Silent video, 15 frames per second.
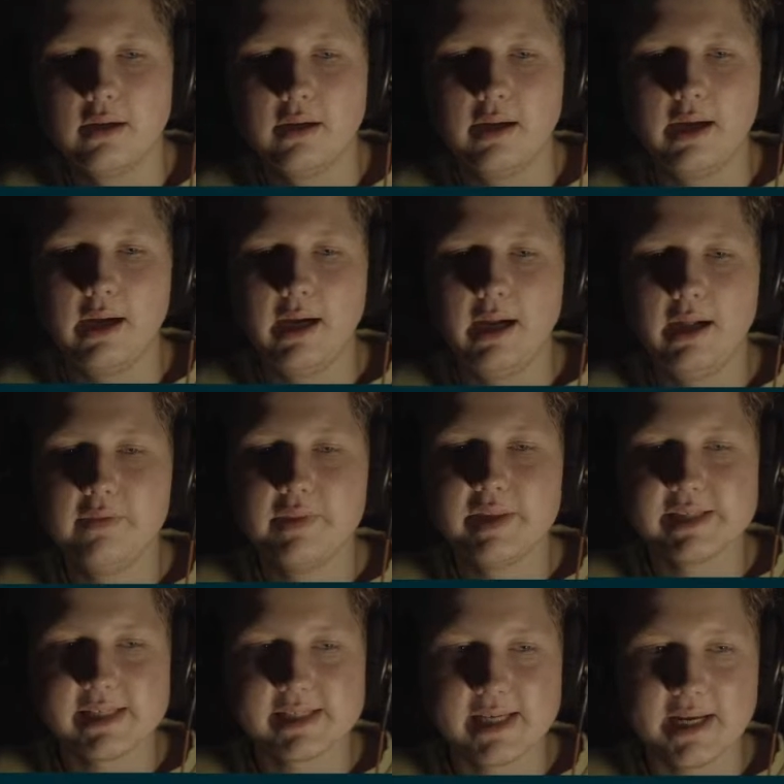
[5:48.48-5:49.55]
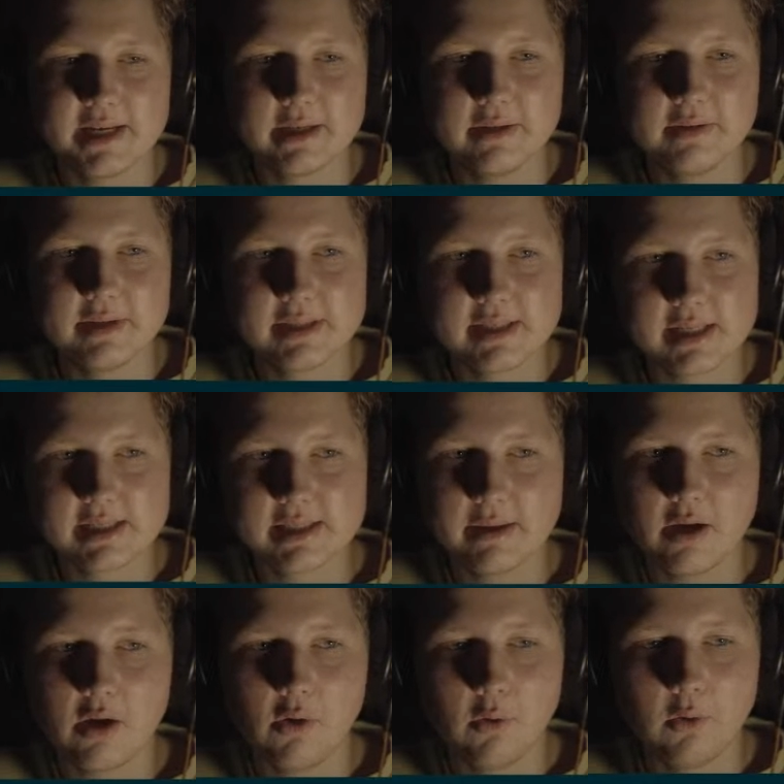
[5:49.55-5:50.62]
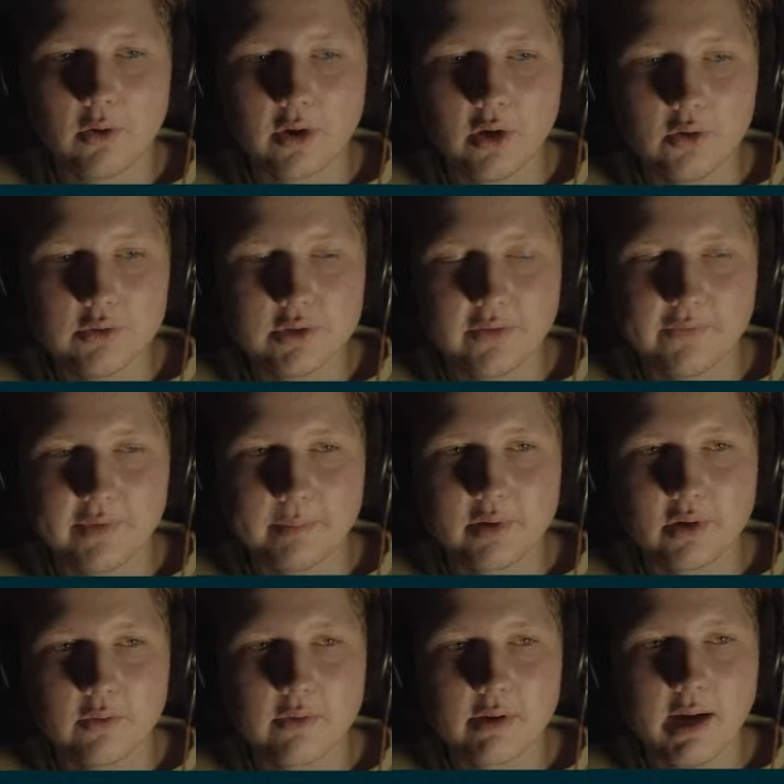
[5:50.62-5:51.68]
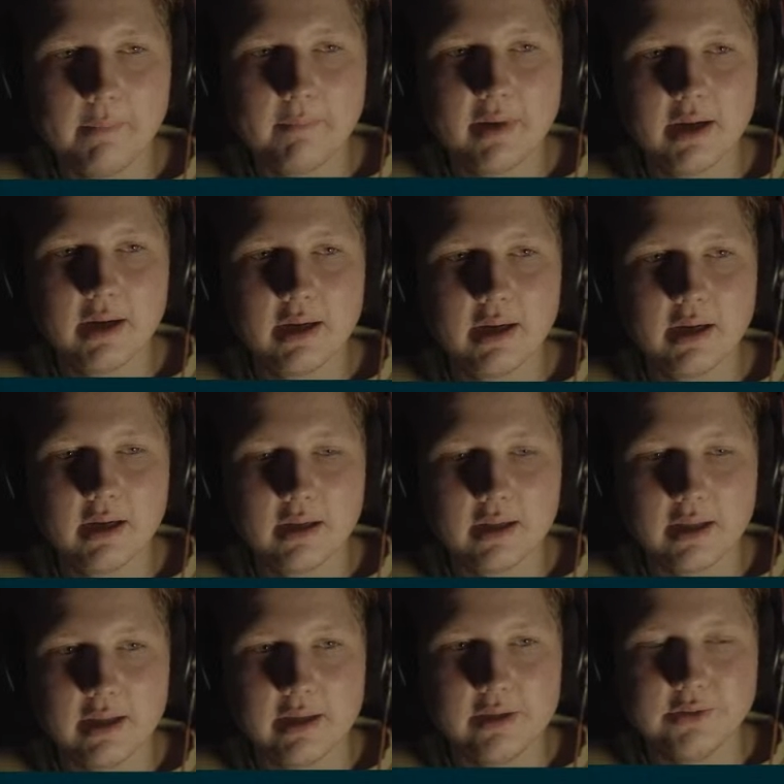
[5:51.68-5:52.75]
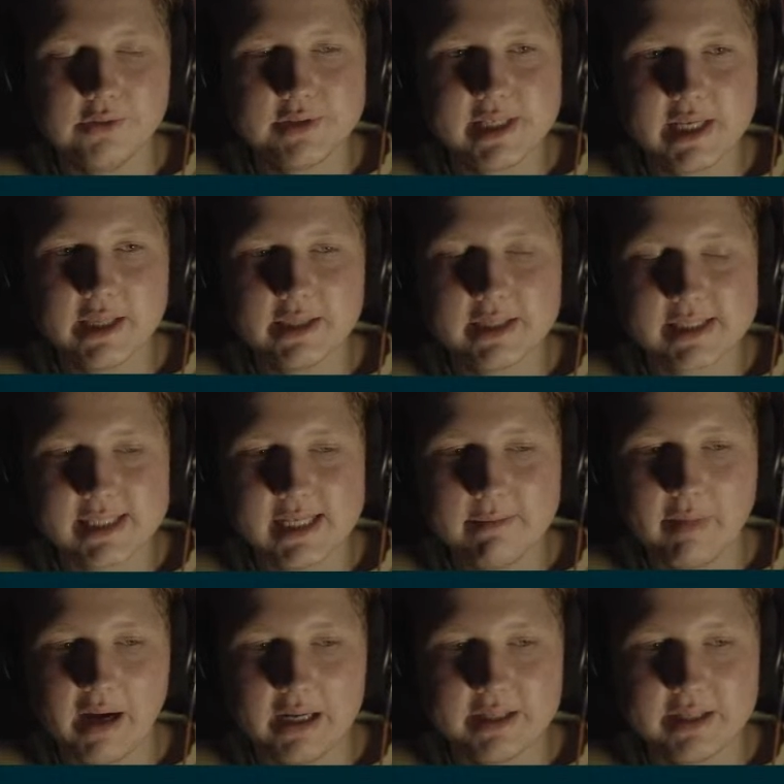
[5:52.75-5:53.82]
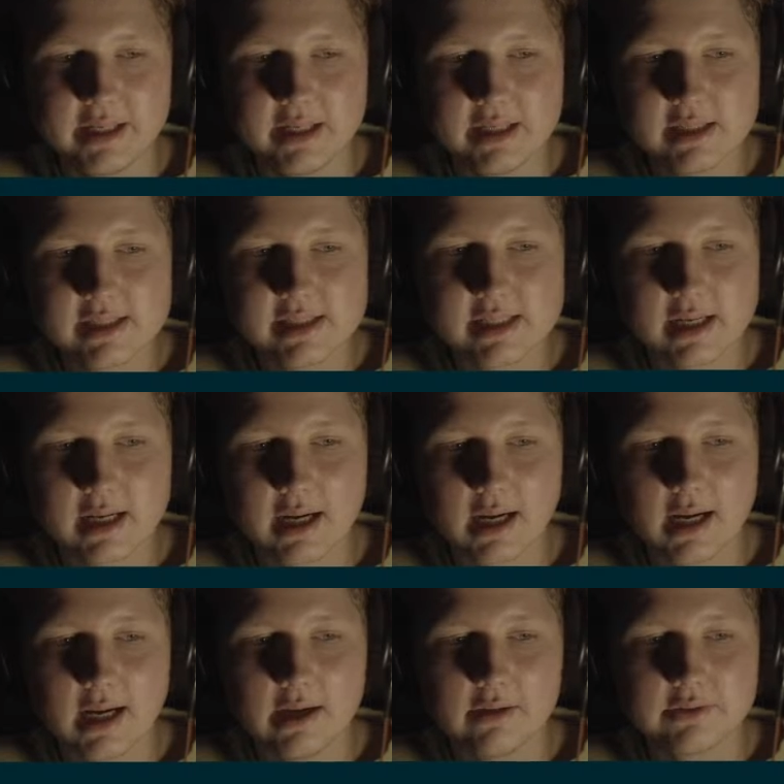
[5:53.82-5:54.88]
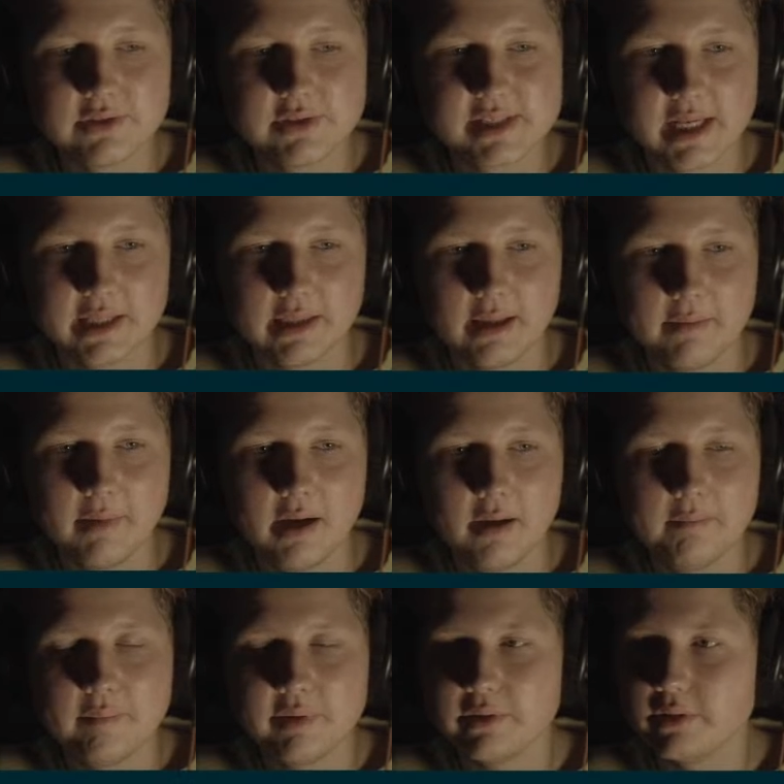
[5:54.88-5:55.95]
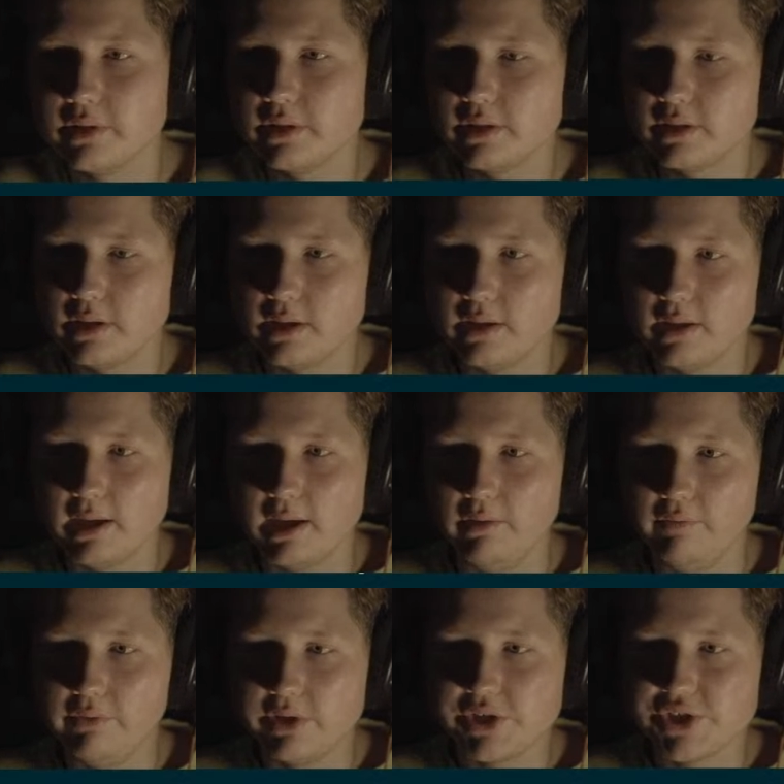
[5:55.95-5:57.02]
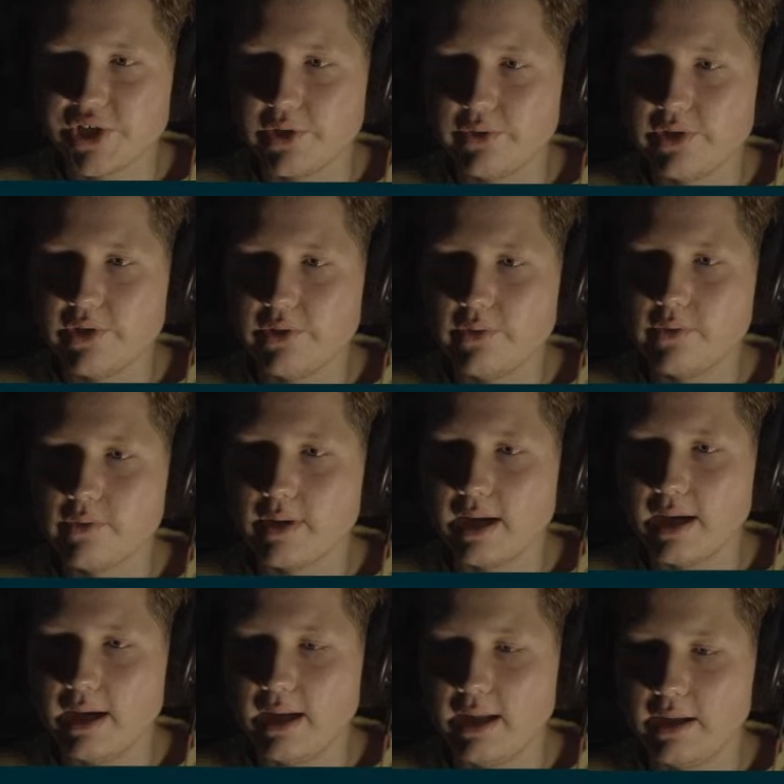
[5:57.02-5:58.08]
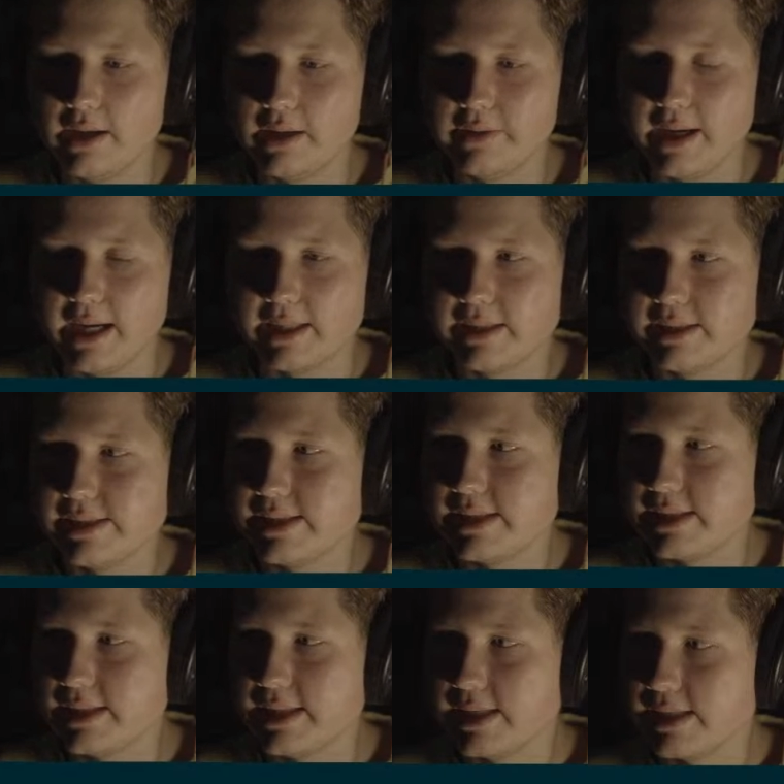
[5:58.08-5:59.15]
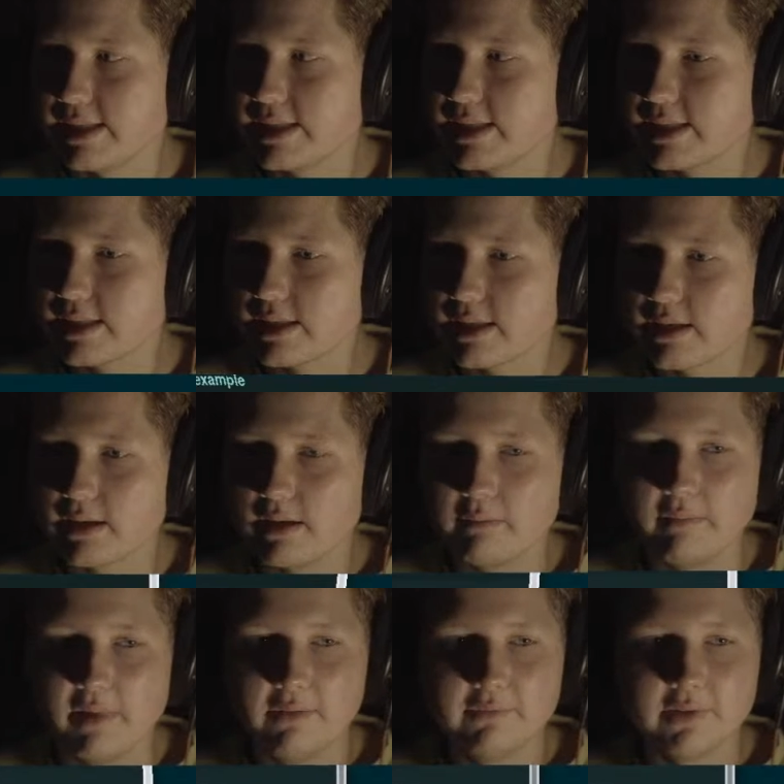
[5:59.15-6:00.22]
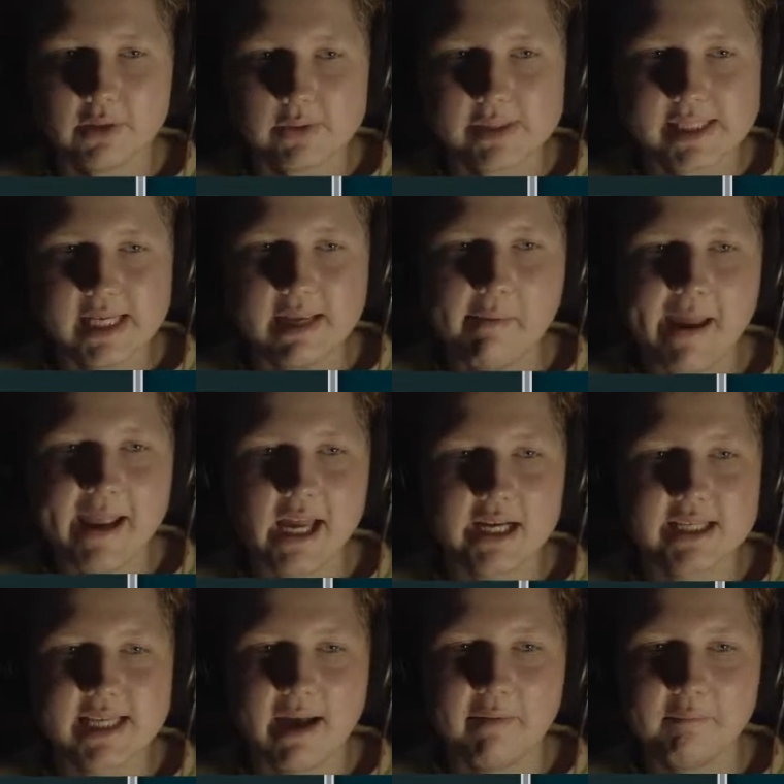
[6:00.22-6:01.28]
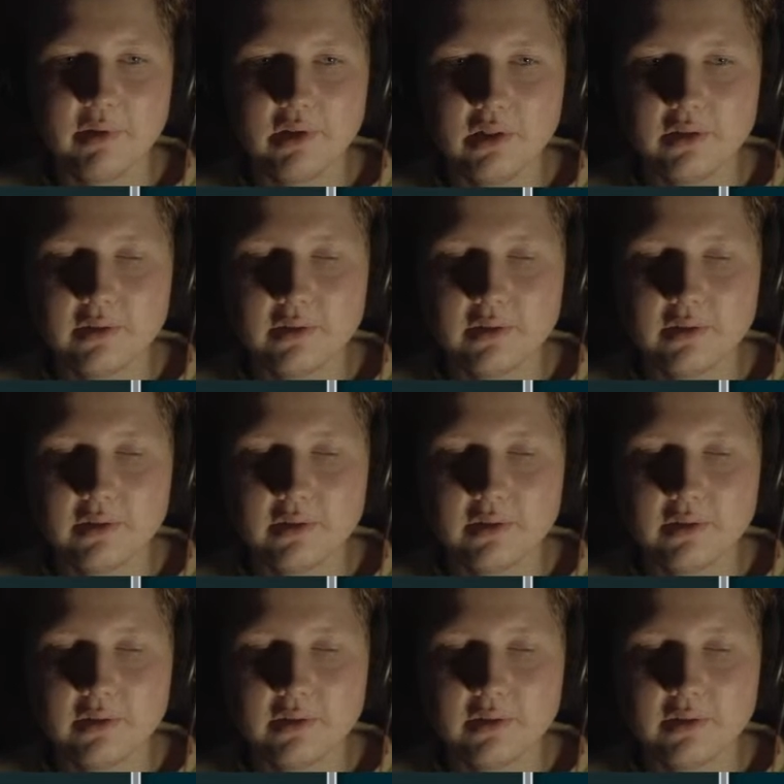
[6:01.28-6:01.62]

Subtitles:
And this is it. This is the whole code of the program using the C bindings, how to set them up. I'll first show you, and that is this memflow cmake example.